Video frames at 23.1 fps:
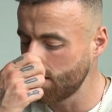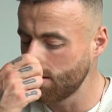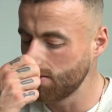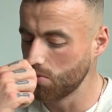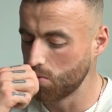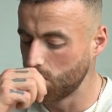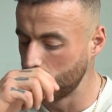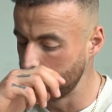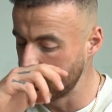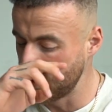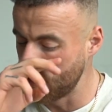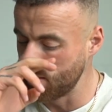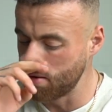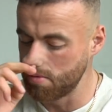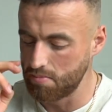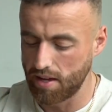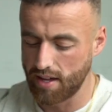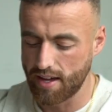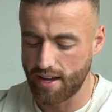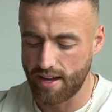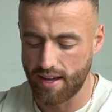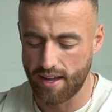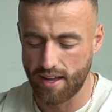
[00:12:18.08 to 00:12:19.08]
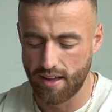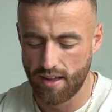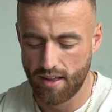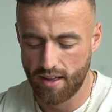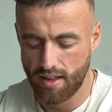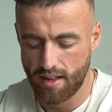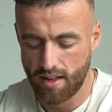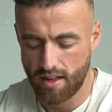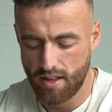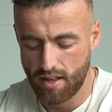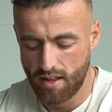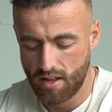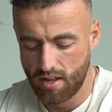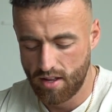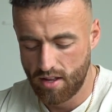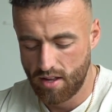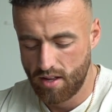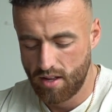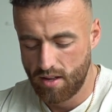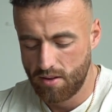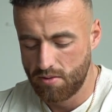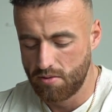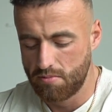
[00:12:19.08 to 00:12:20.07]
would probably
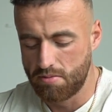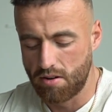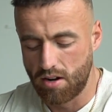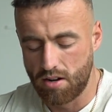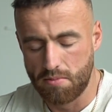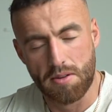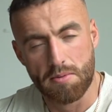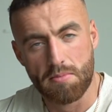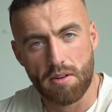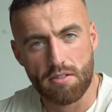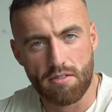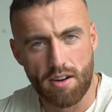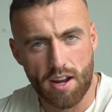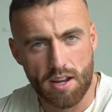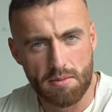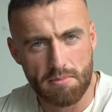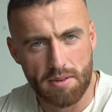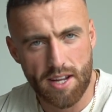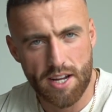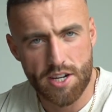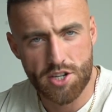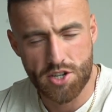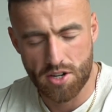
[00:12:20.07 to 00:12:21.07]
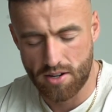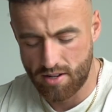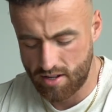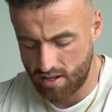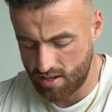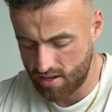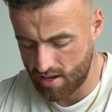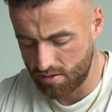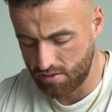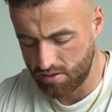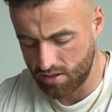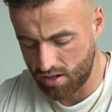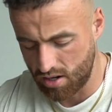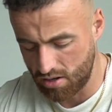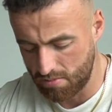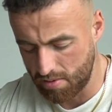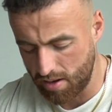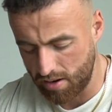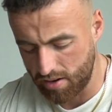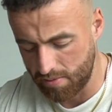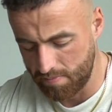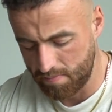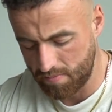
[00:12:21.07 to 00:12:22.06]
be my recommendation how to go
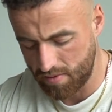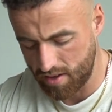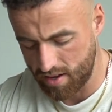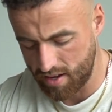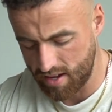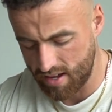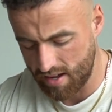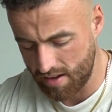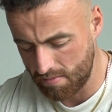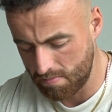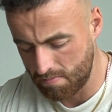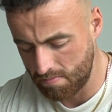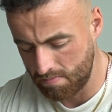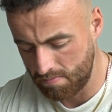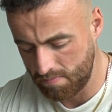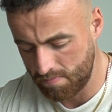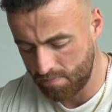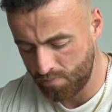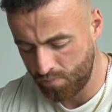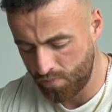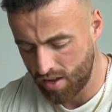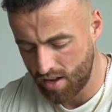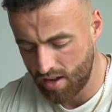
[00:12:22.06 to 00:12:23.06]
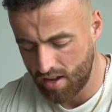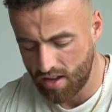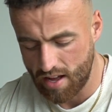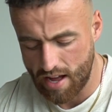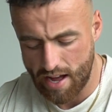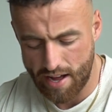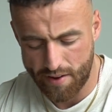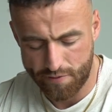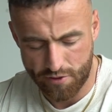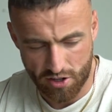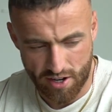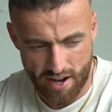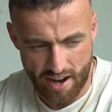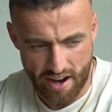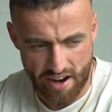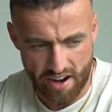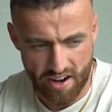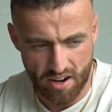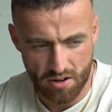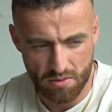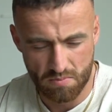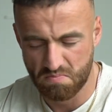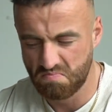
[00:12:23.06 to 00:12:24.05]
about it.
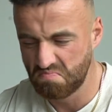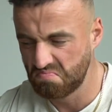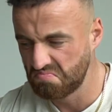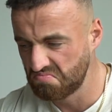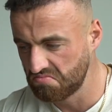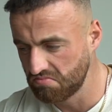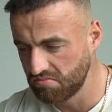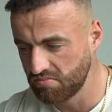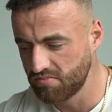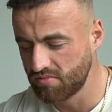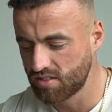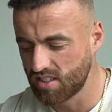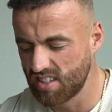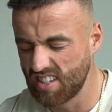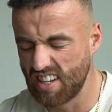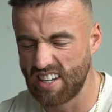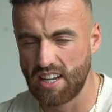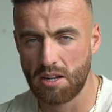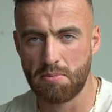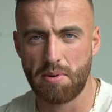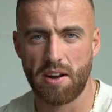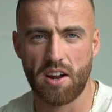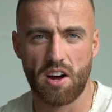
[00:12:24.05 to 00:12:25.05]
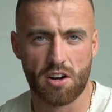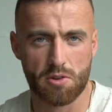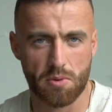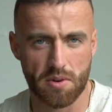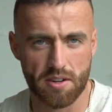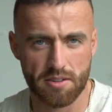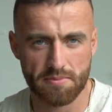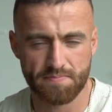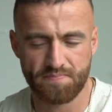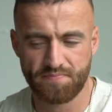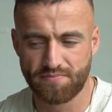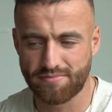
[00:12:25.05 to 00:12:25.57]
Aftercare, a little bit awkward.